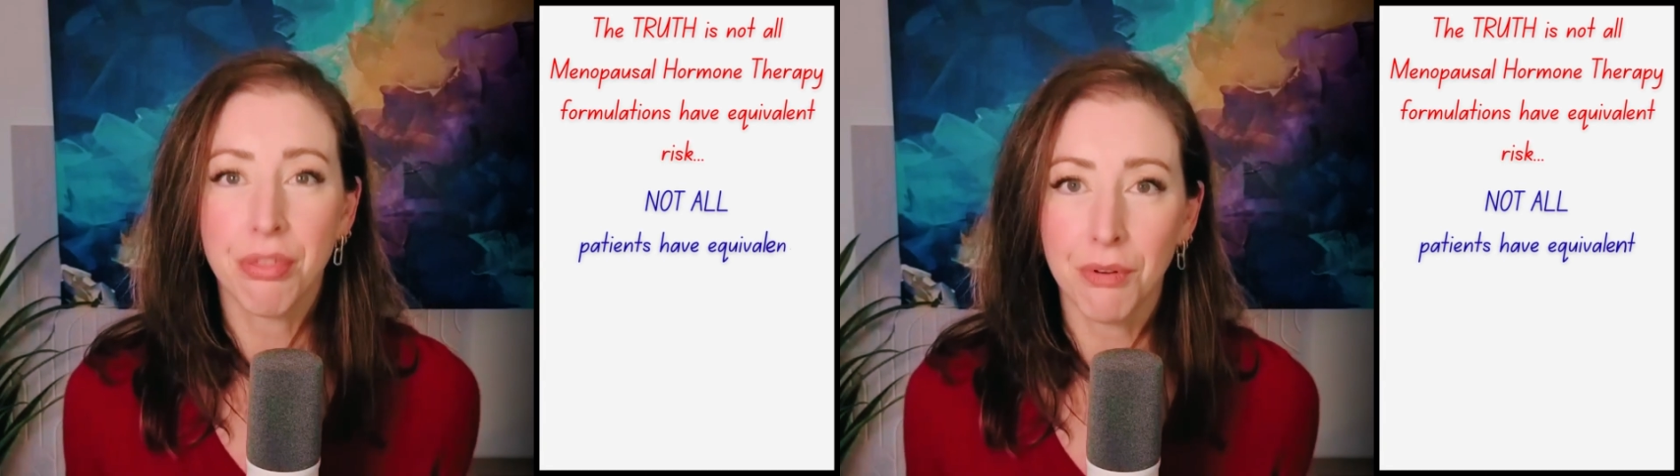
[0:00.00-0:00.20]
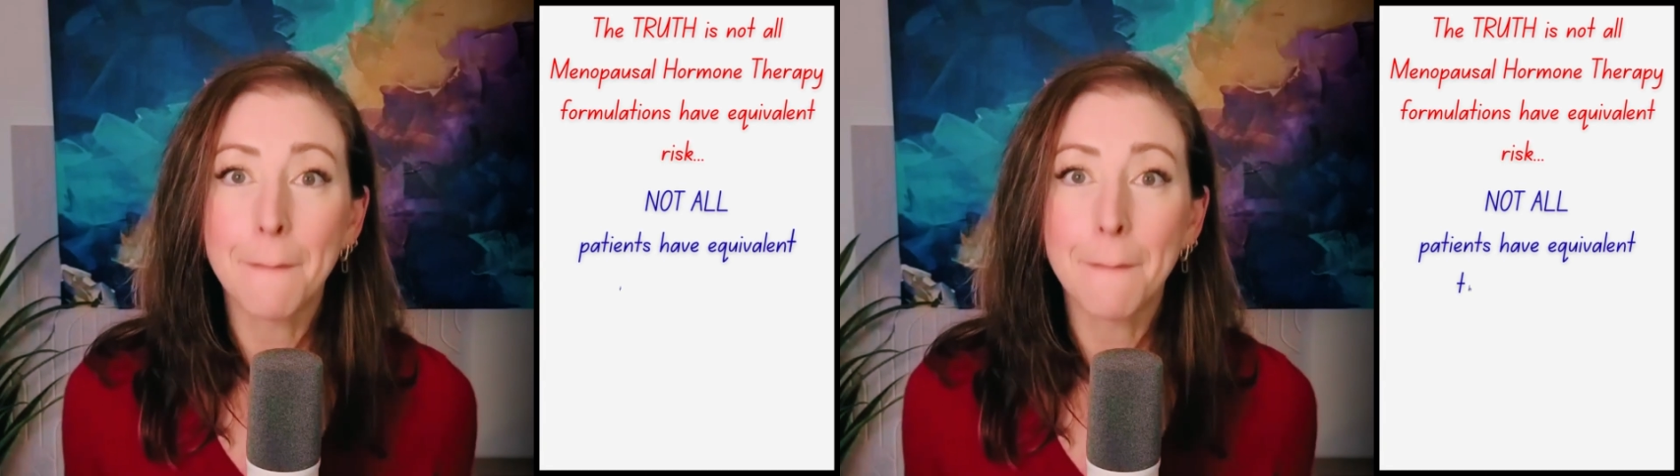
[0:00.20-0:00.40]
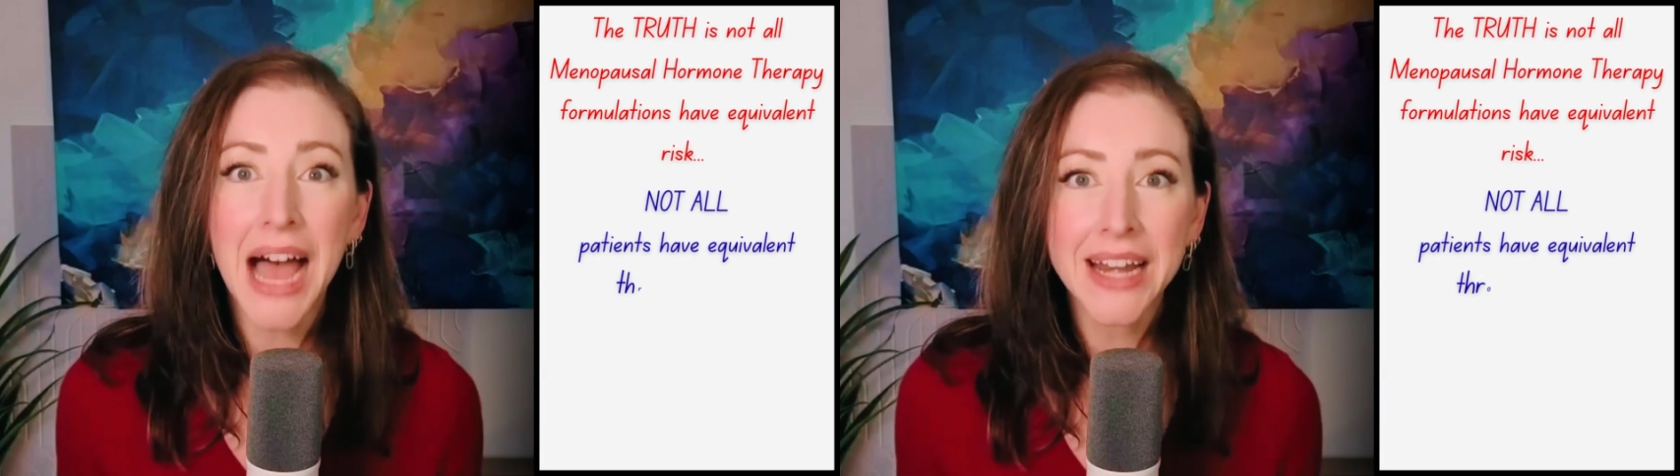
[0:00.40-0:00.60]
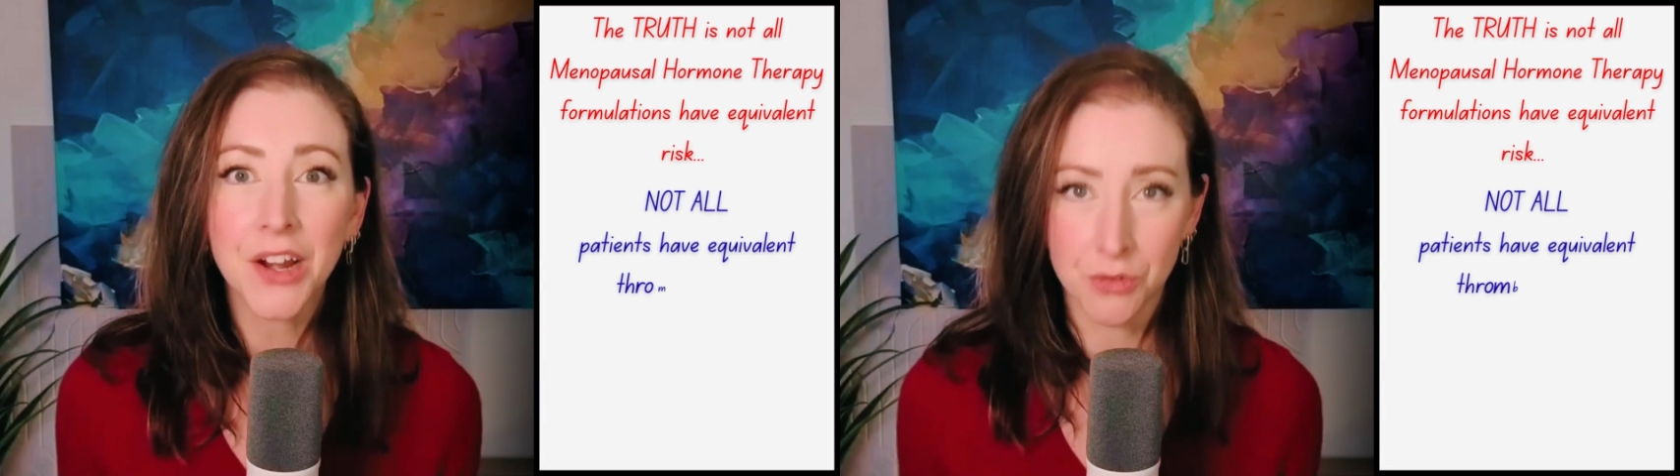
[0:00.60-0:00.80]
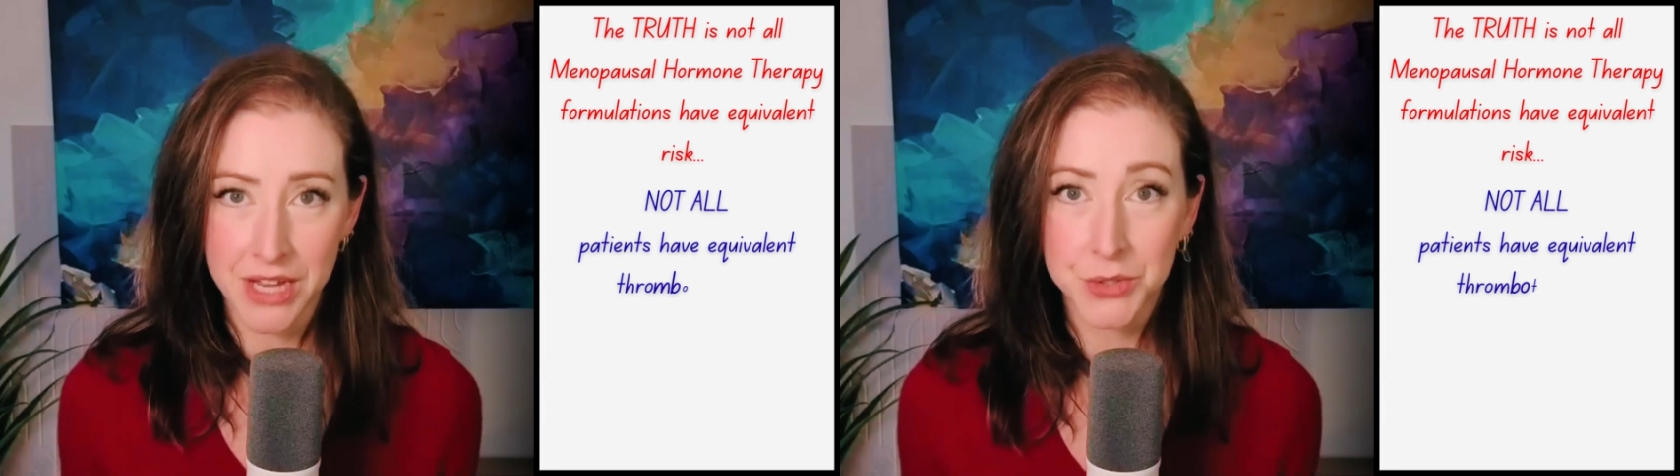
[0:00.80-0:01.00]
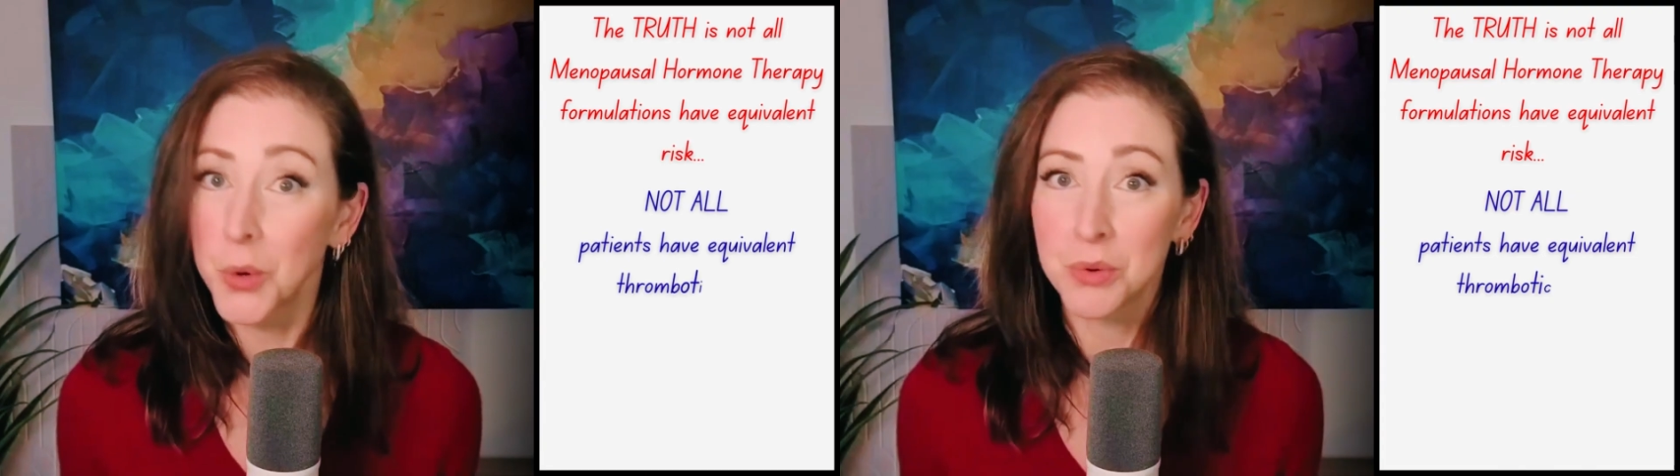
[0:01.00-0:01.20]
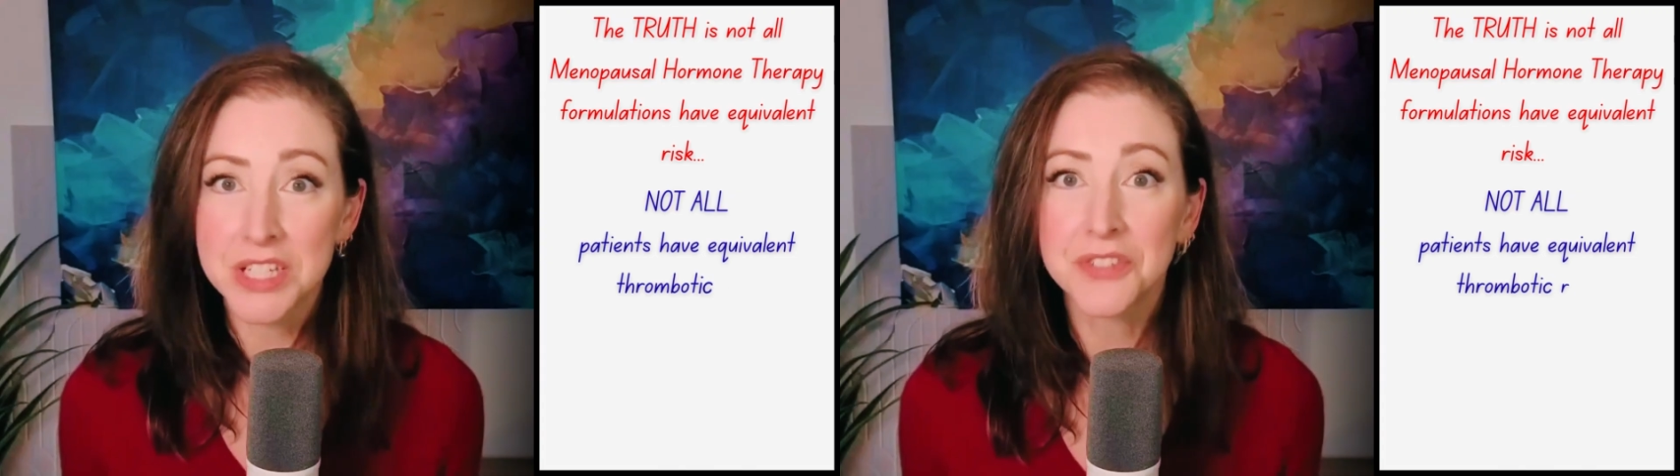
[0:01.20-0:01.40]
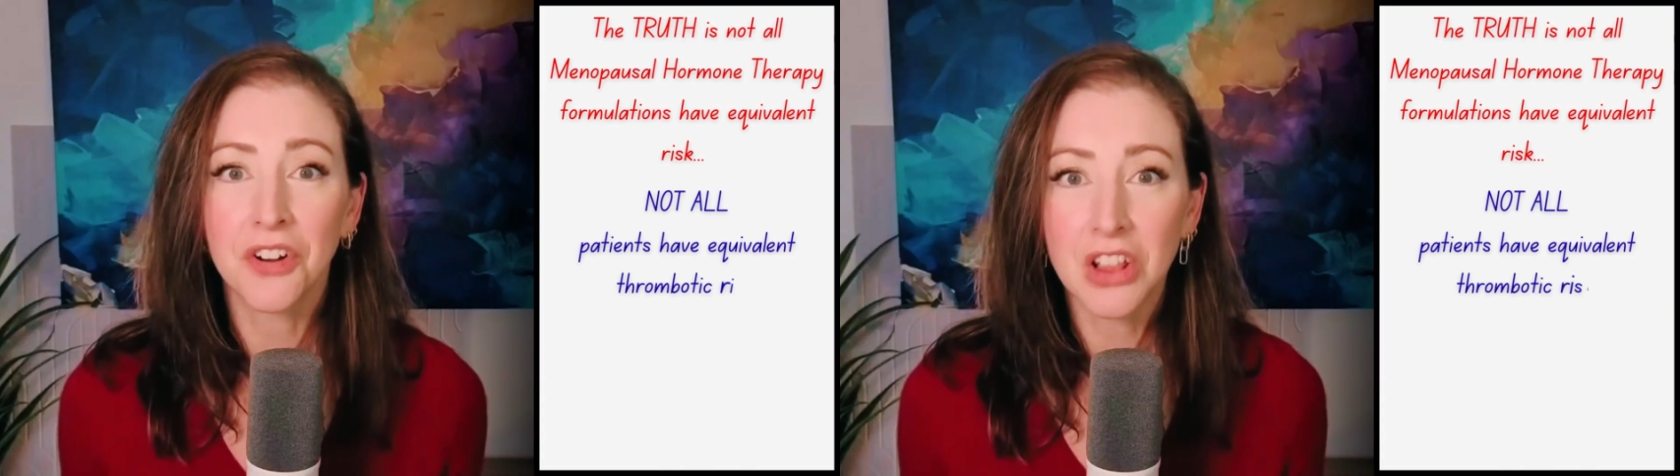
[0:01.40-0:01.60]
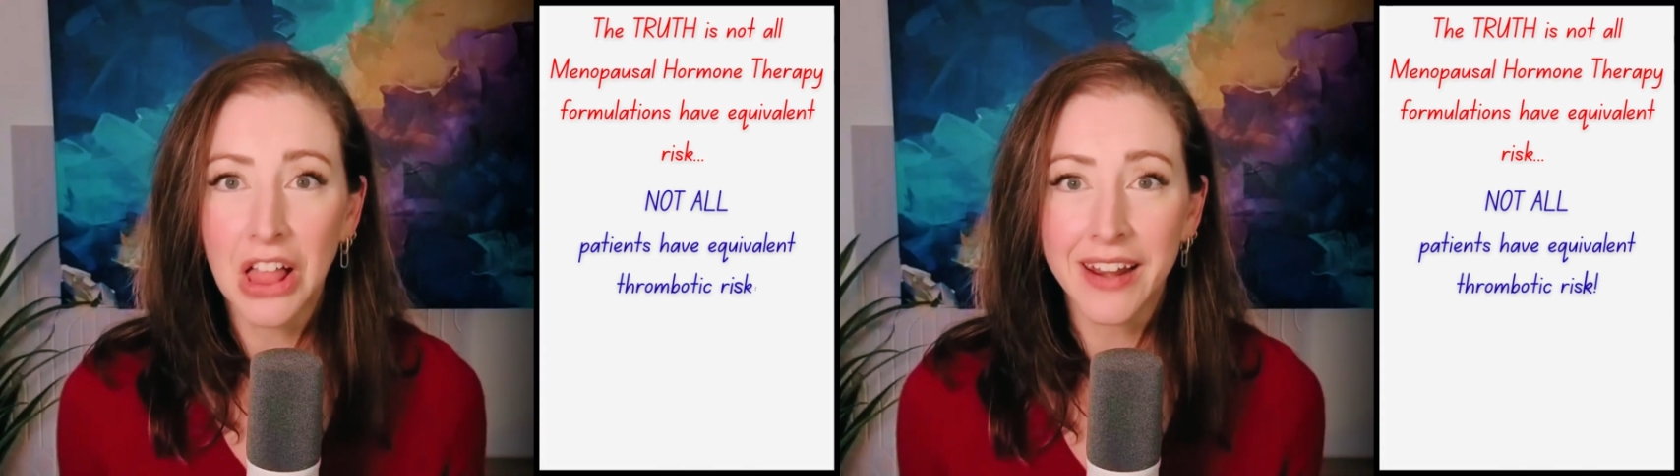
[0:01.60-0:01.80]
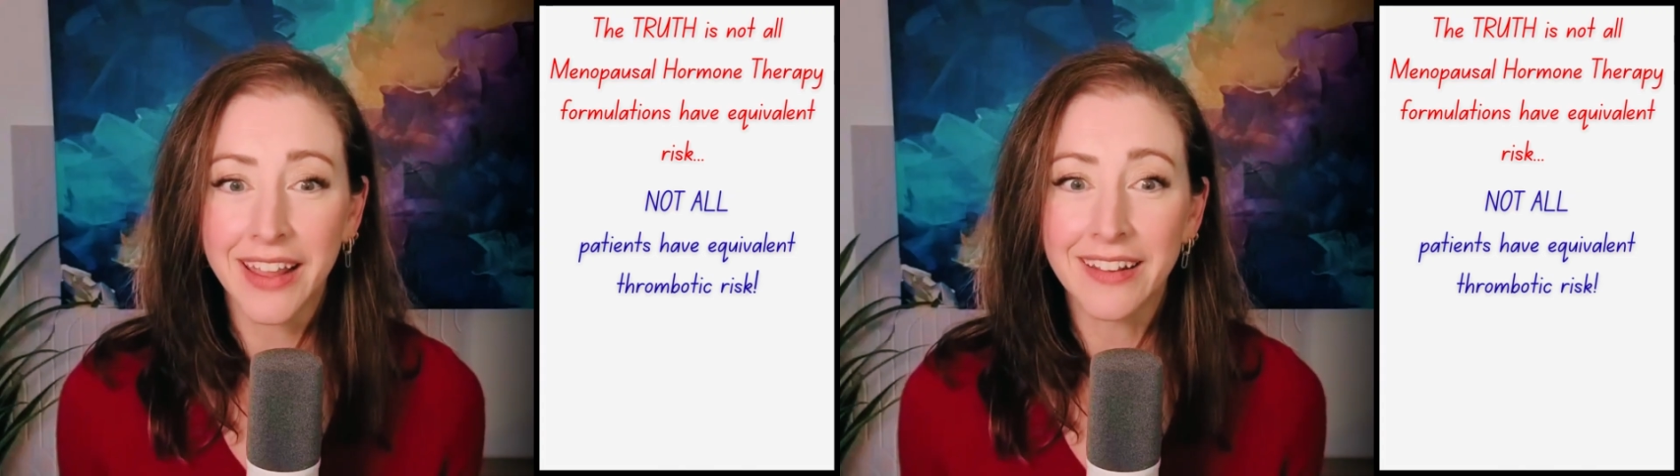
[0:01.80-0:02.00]
thrombotic risk or risk for
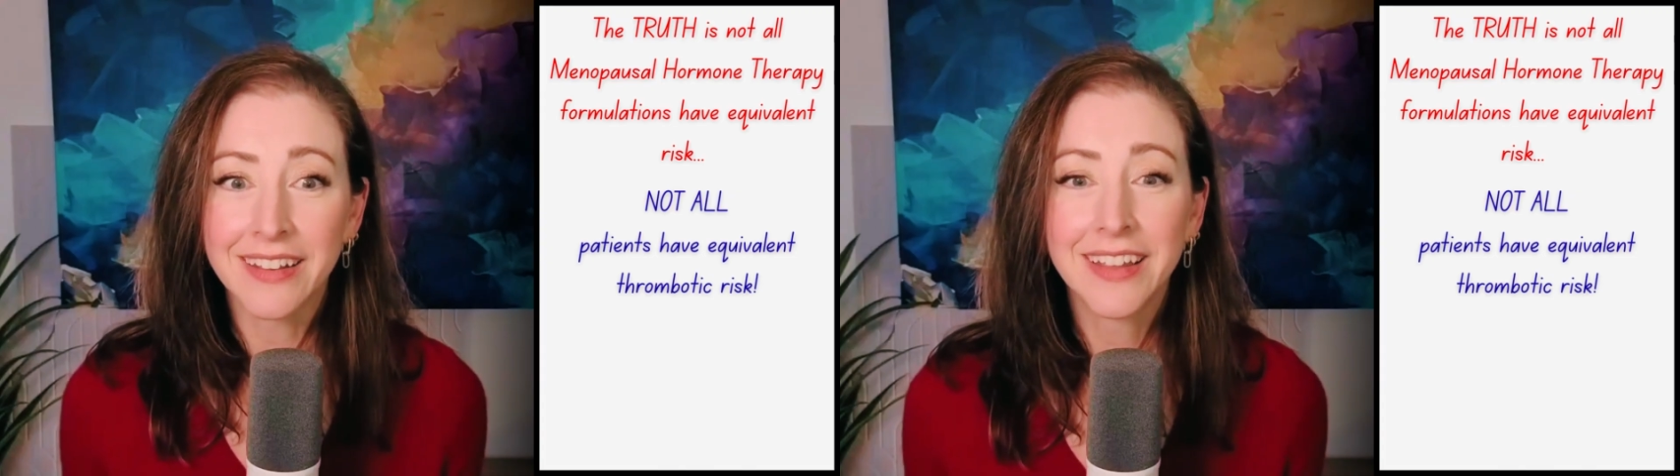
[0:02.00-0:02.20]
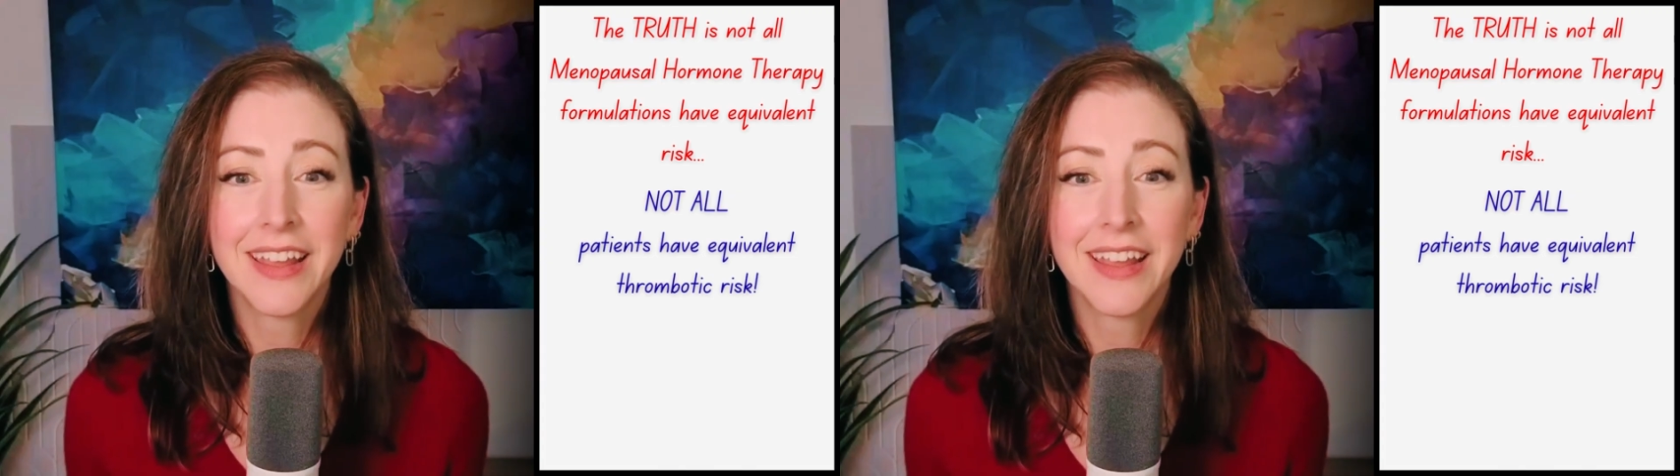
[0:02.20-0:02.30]
clotting.